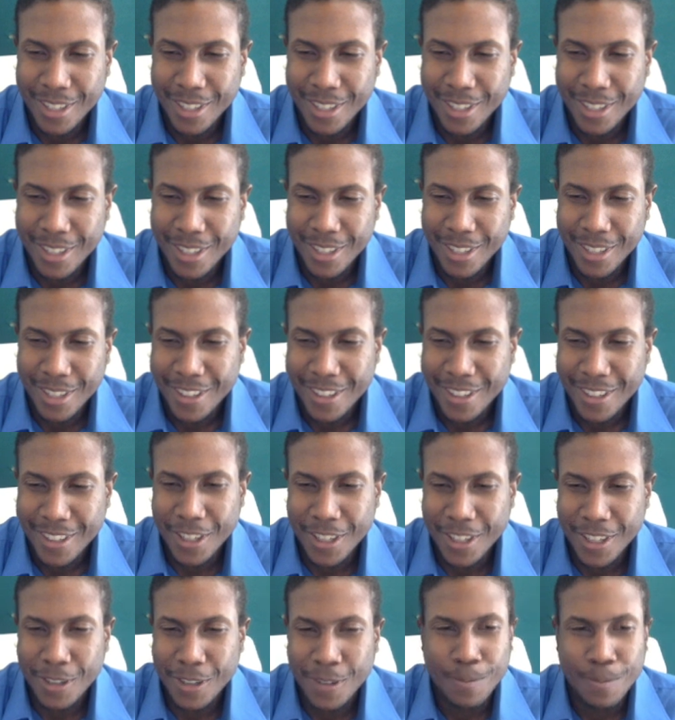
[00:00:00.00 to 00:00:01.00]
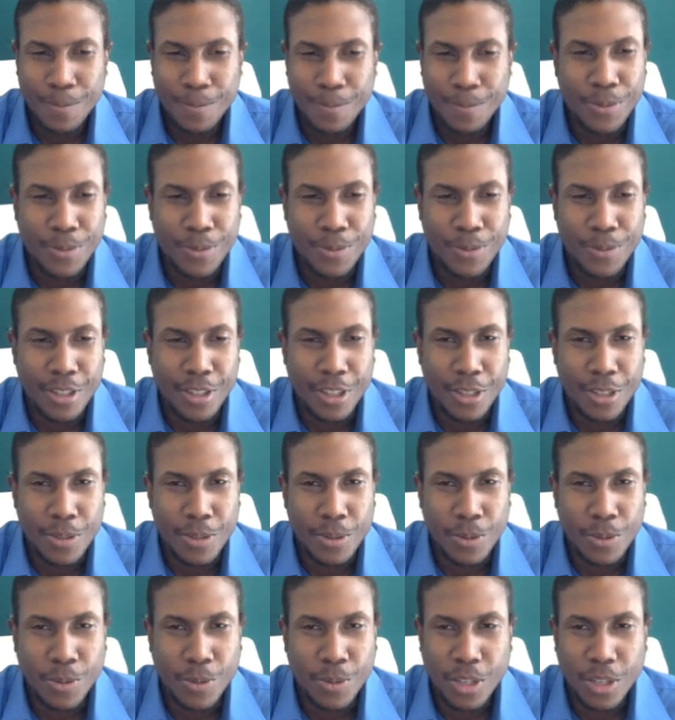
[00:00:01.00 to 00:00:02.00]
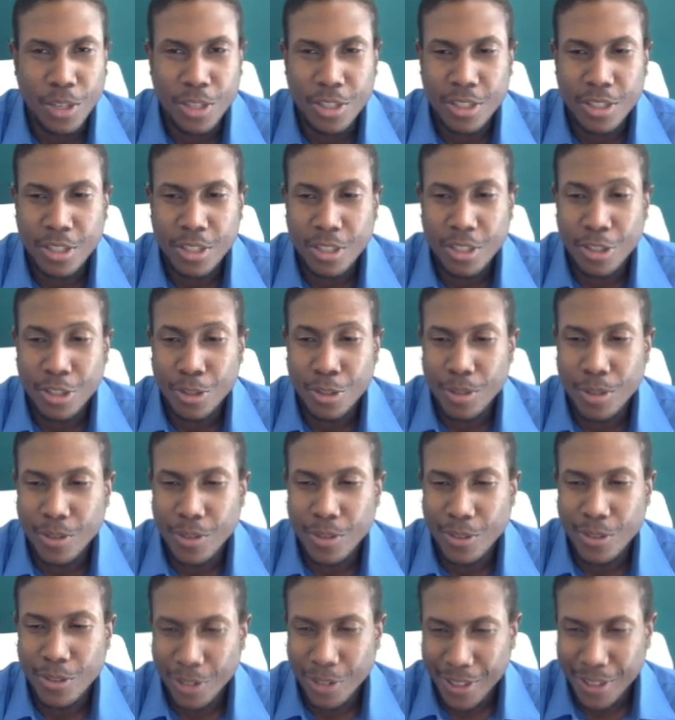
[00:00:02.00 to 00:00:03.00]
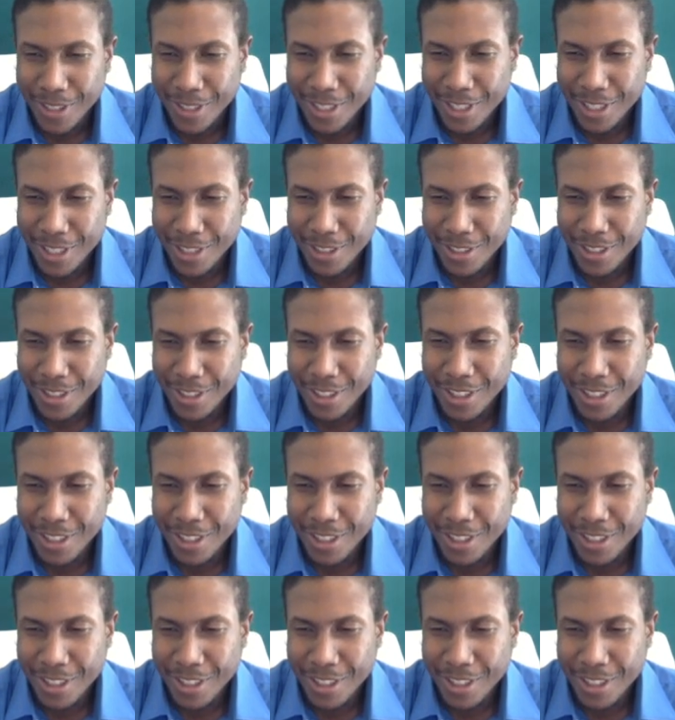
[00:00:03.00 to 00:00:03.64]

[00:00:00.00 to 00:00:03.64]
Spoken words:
Okay, y'all. Thanks for watching, and hope you have a great rest of your day.